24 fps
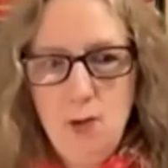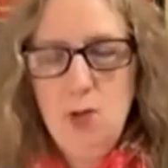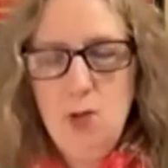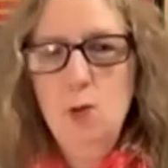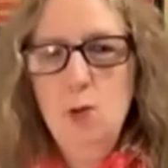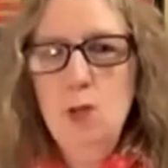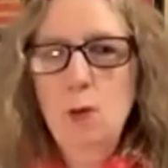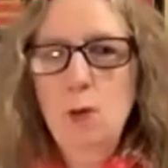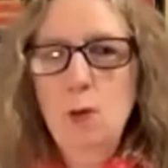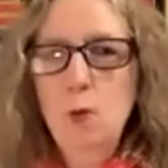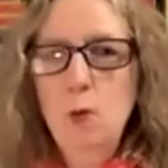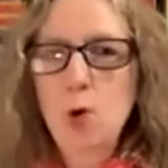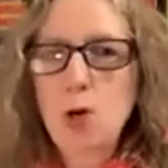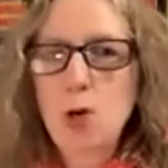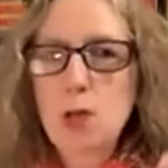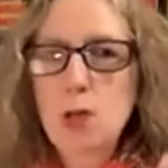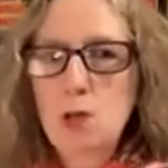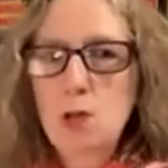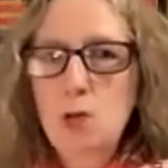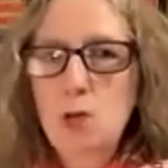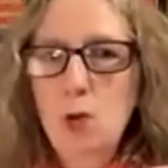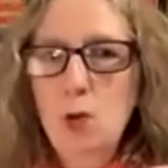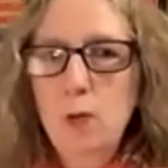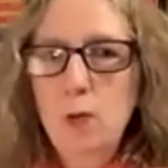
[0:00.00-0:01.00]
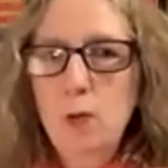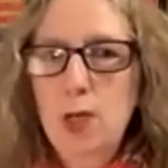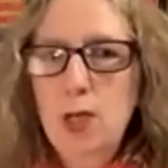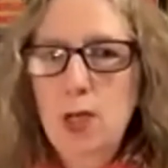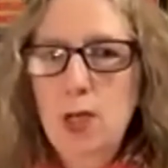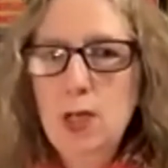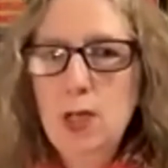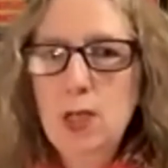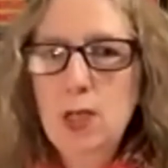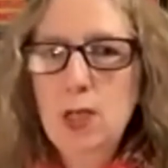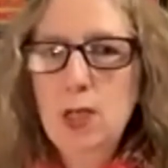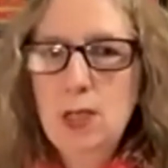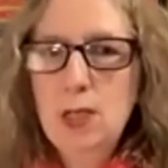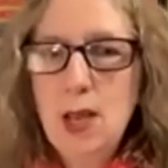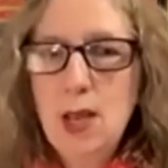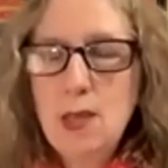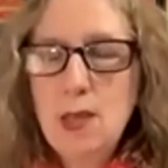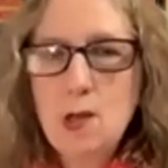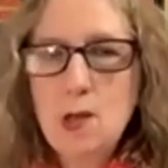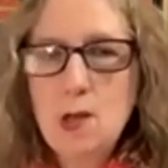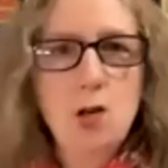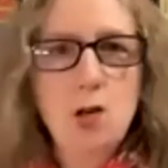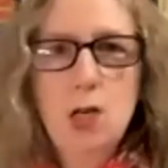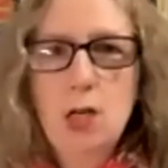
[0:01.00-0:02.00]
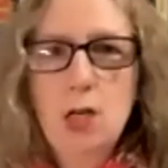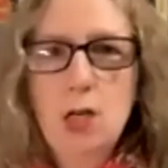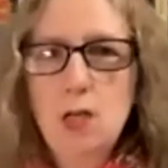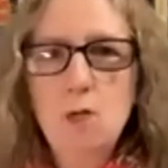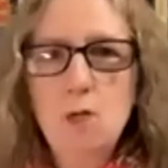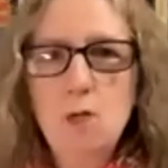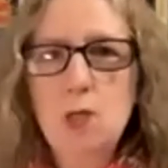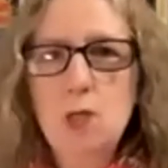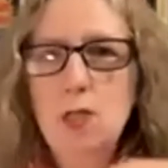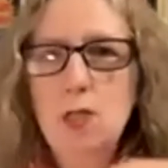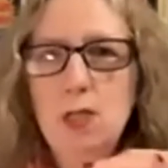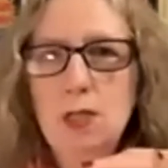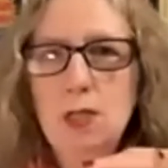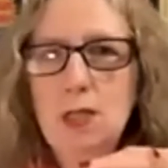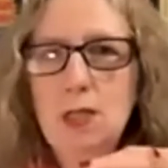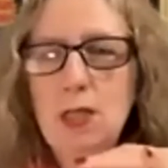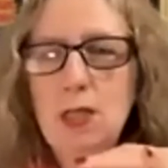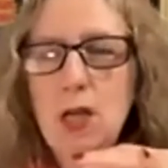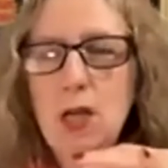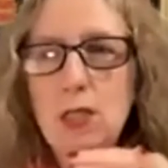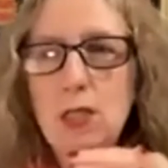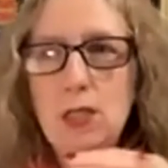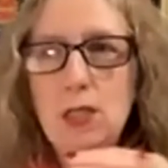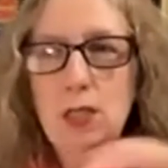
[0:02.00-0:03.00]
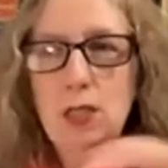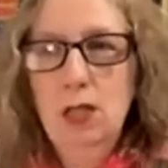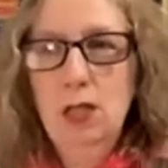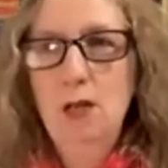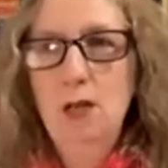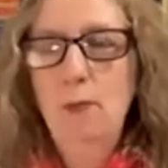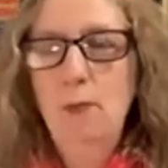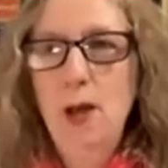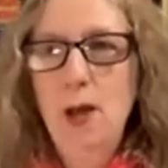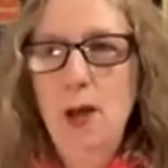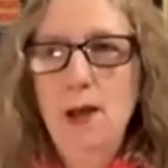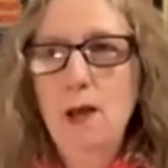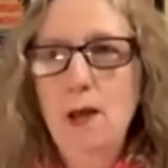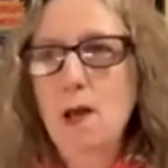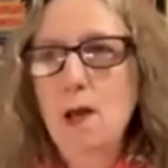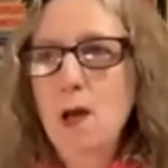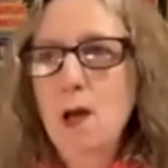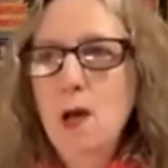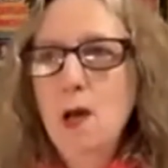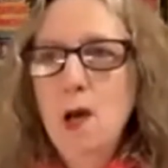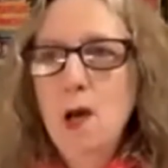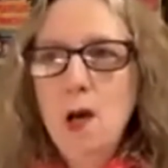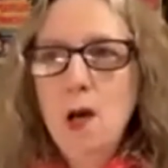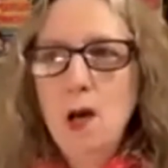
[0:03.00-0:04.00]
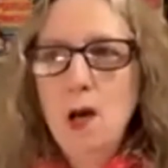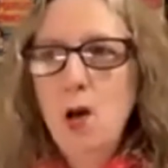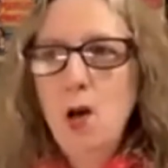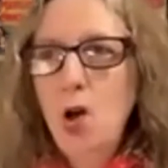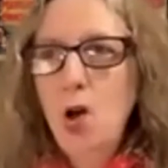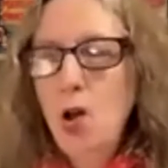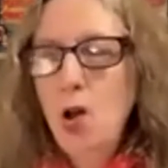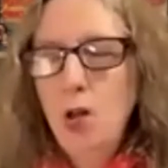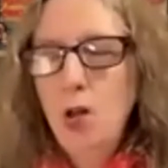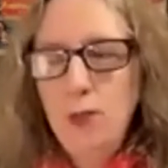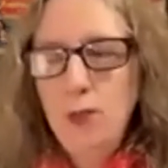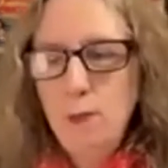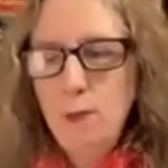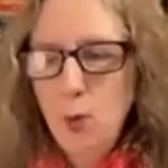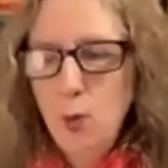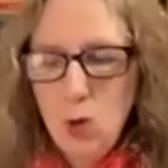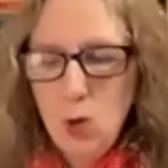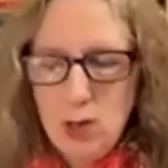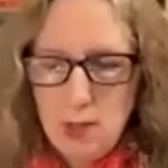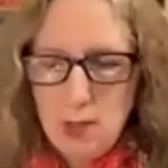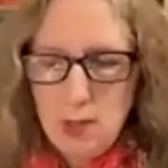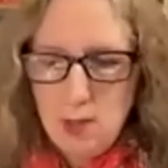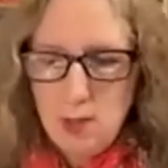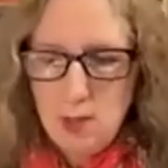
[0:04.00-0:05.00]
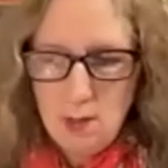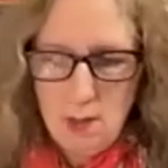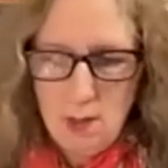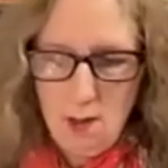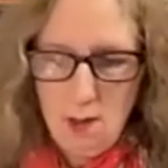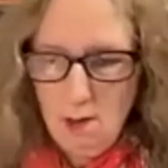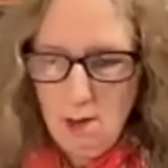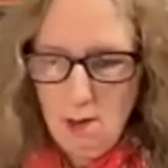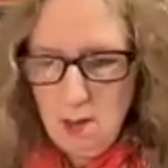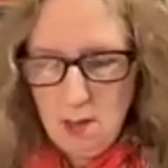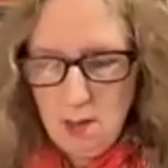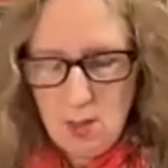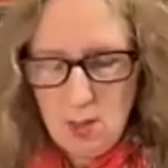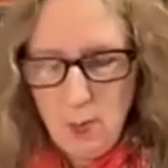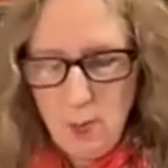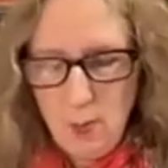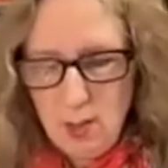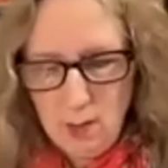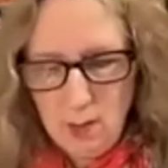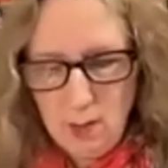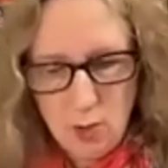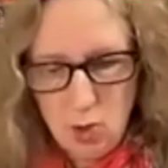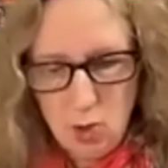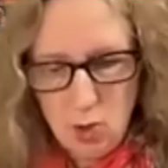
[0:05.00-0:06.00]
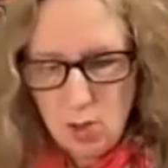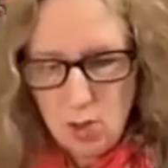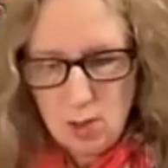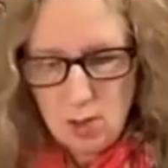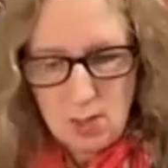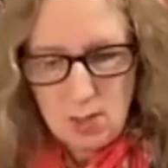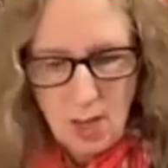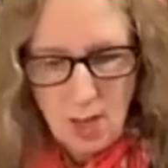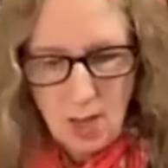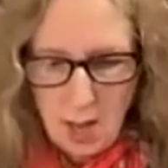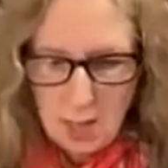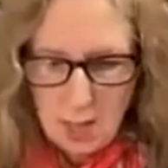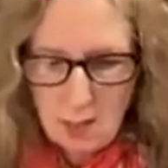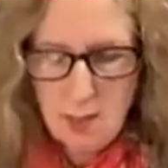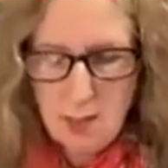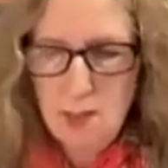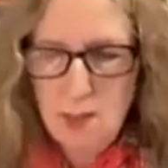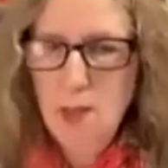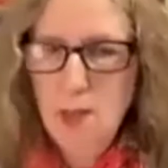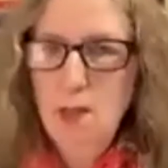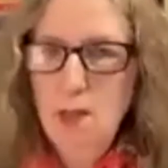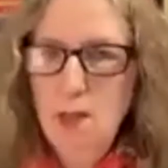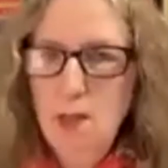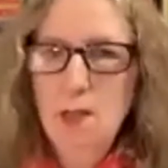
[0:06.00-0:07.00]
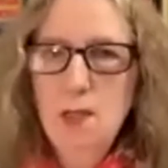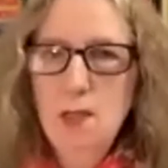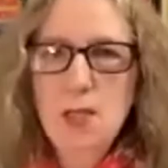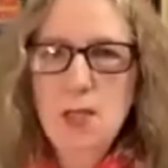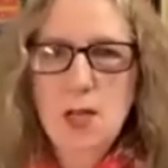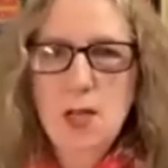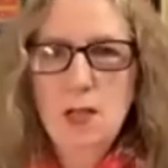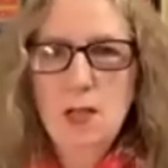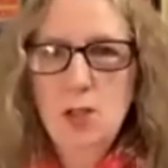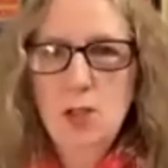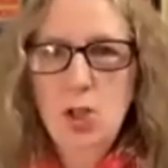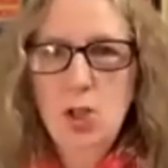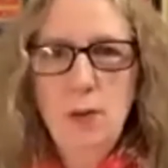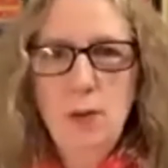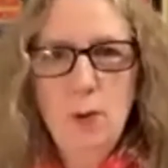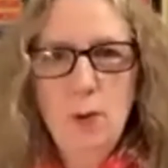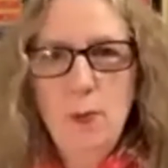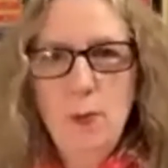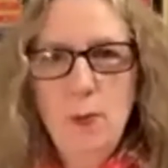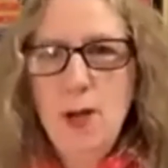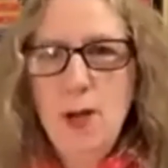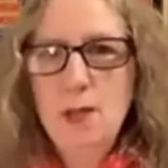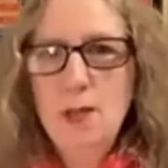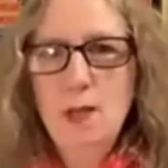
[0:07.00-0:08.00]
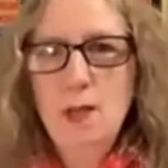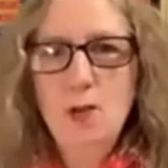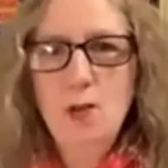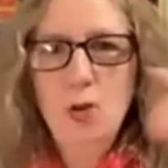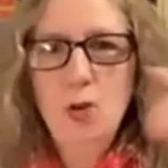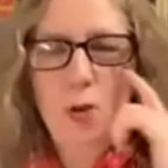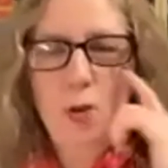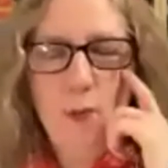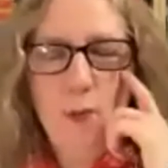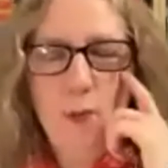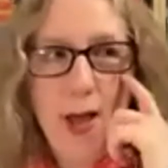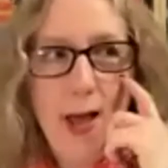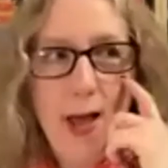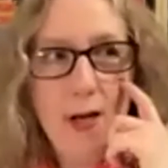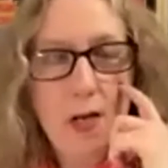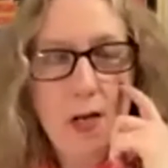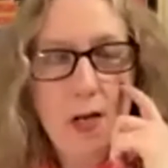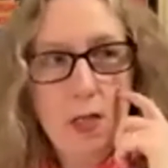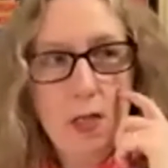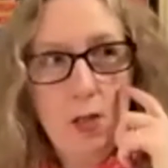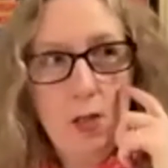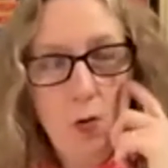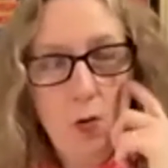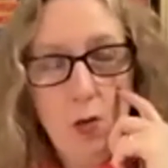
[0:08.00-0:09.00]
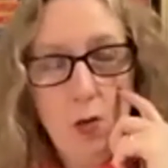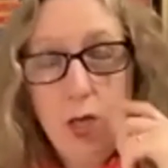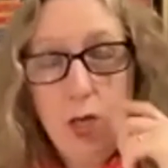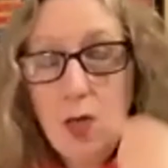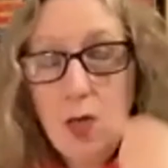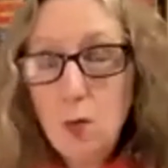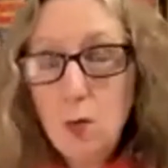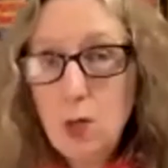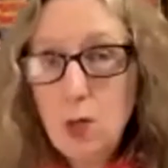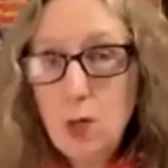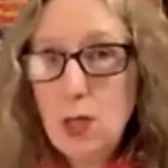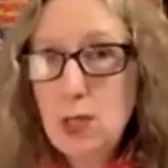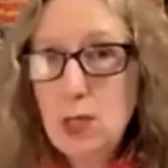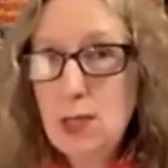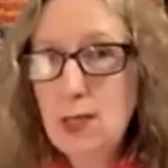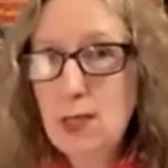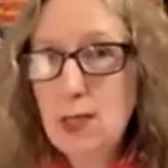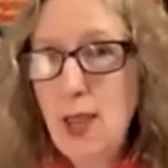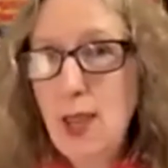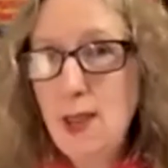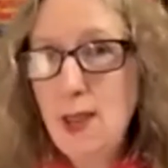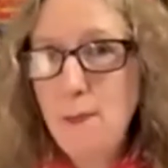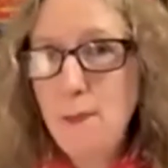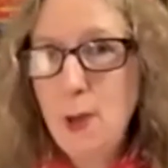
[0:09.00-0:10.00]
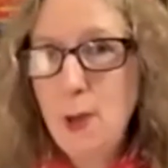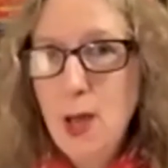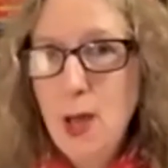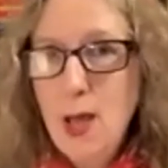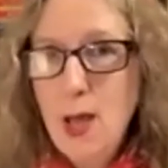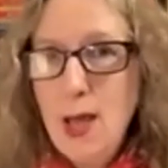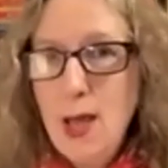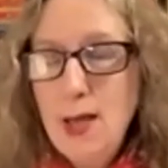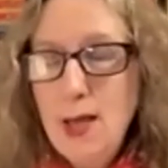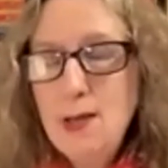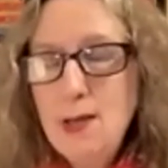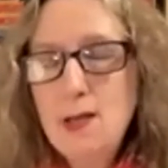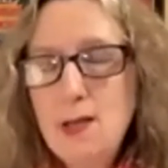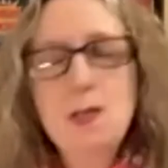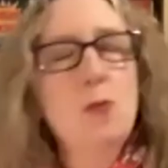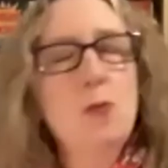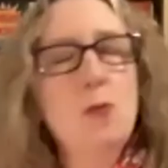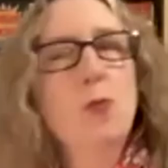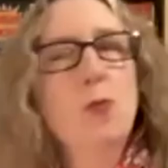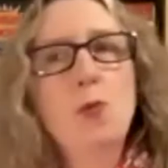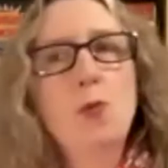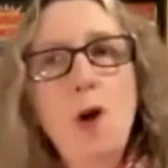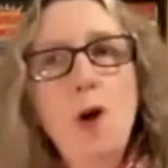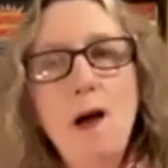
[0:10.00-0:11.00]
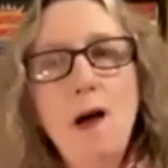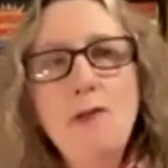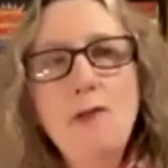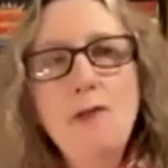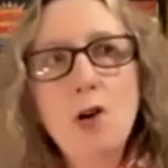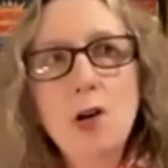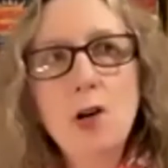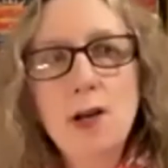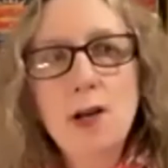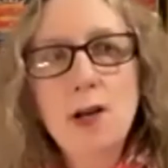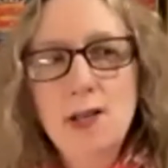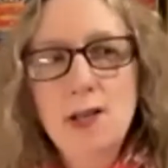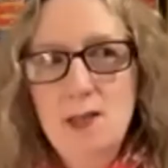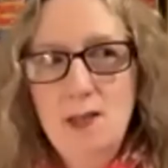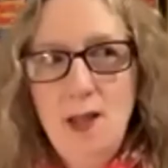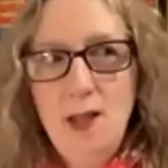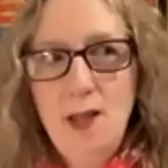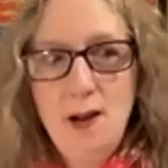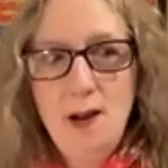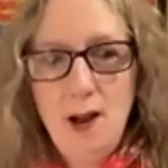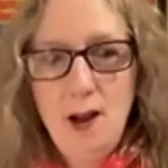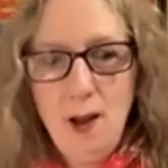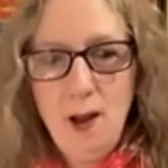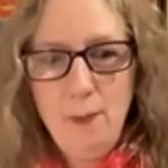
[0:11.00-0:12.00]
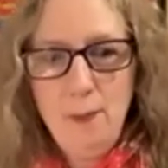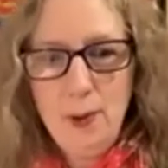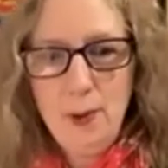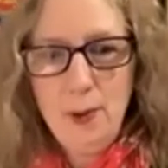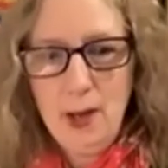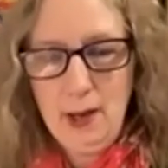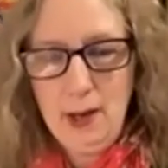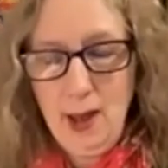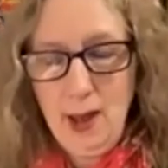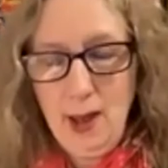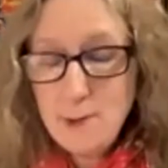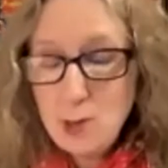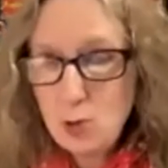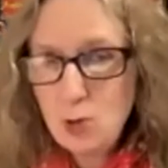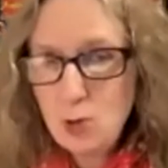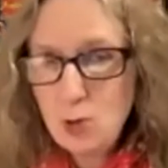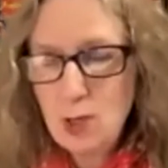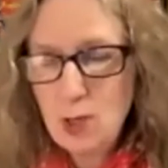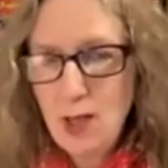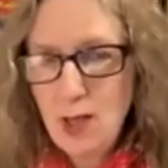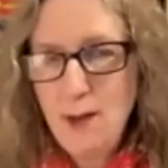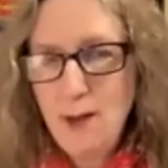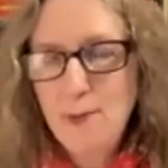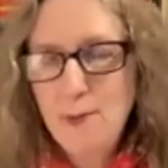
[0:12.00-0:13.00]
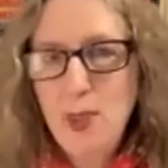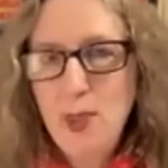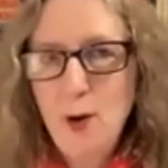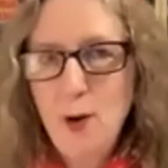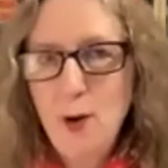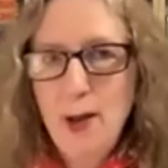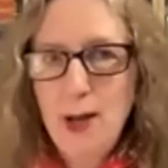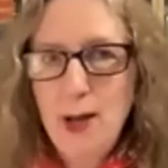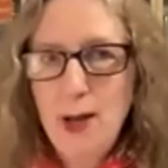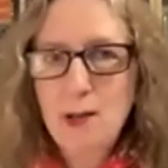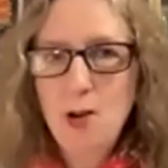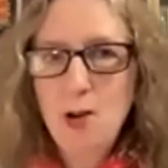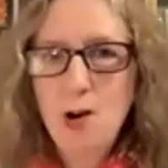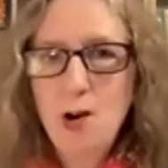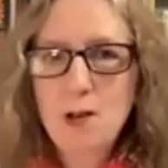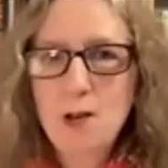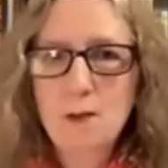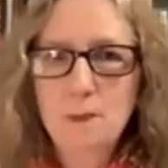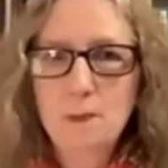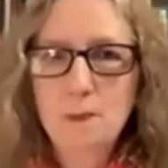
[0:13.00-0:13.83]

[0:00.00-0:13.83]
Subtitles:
It was a boarding school, but he didn't stay there. And he was disgusted by all the boys and the smell of dirty socks and the chamber pots under the bed. And so he would escape, and his brother had set up a chemistry lab in their backyard.